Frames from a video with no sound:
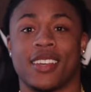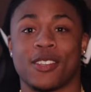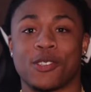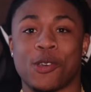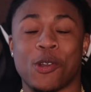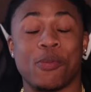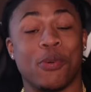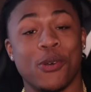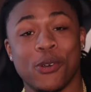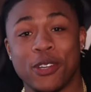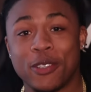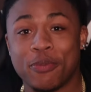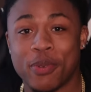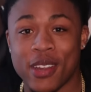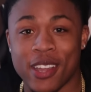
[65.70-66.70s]
So to pull
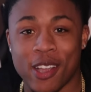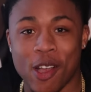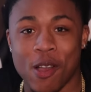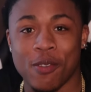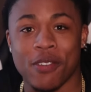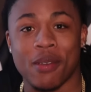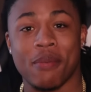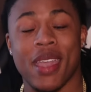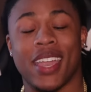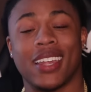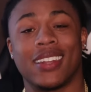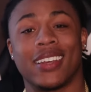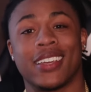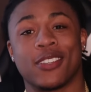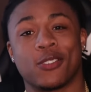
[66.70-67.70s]
this prank off and make it
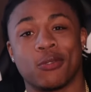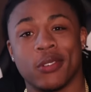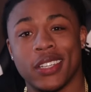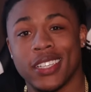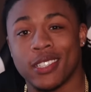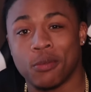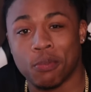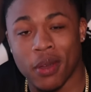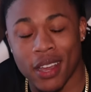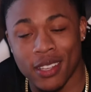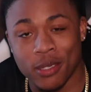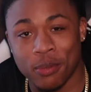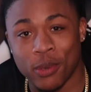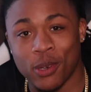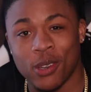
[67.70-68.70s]
look as real as
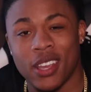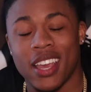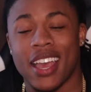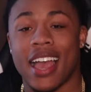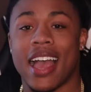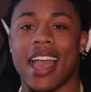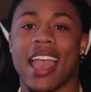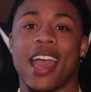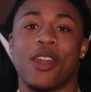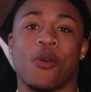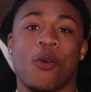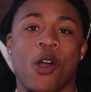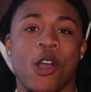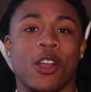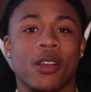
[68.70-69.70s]
possible, I had to
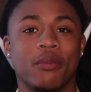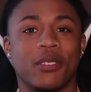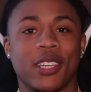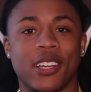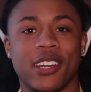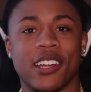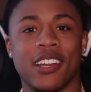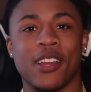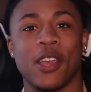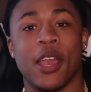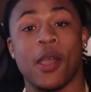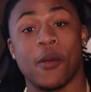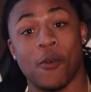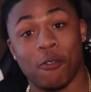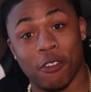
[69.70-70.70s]
walk up to her
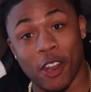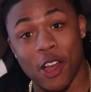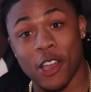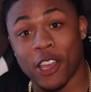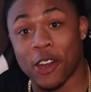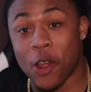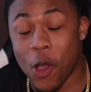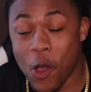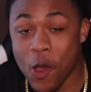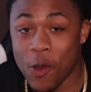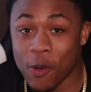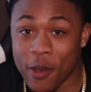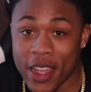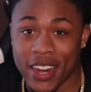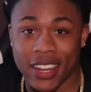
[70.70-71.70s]
vlogging
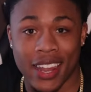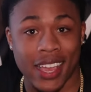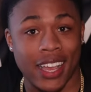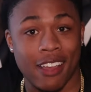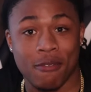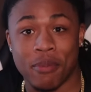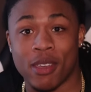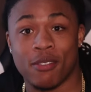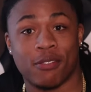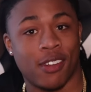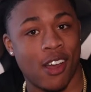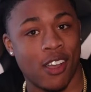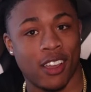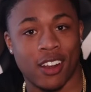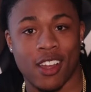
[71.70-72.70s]
already like I've been
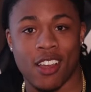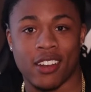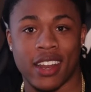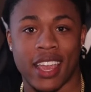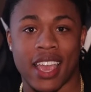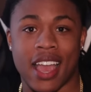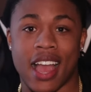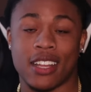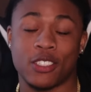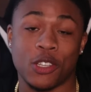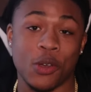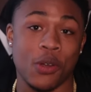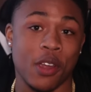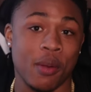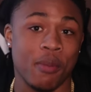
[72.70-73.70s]
vlogging all day. I
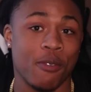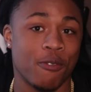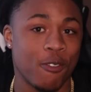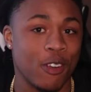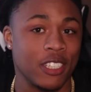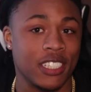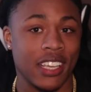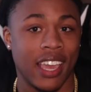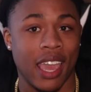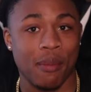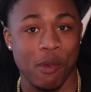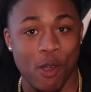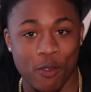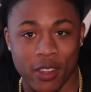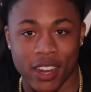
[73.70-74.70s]
told her before she
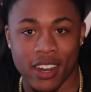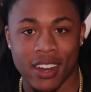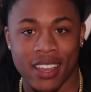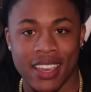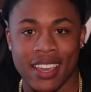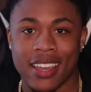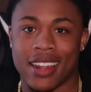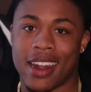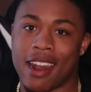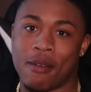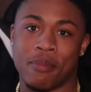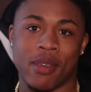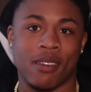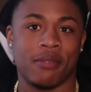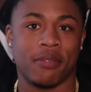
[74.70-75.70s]
came over here that
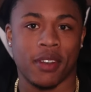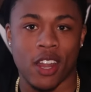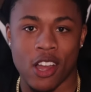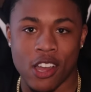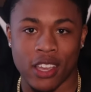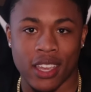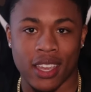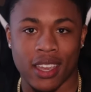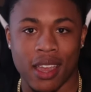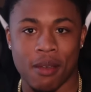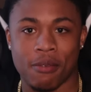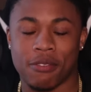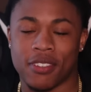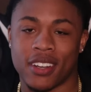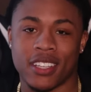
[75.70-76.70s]
I've been vlogging, I'm
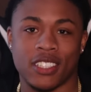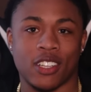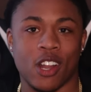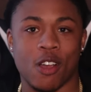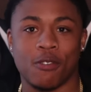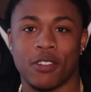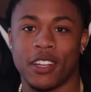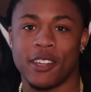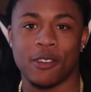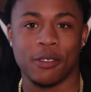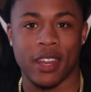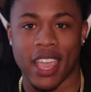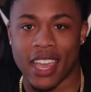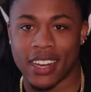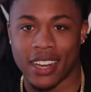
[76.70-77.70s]
finishing off a little
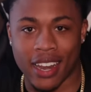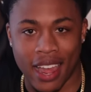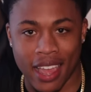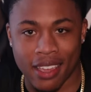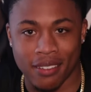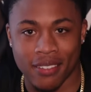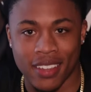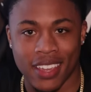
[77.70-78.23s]
day in the life,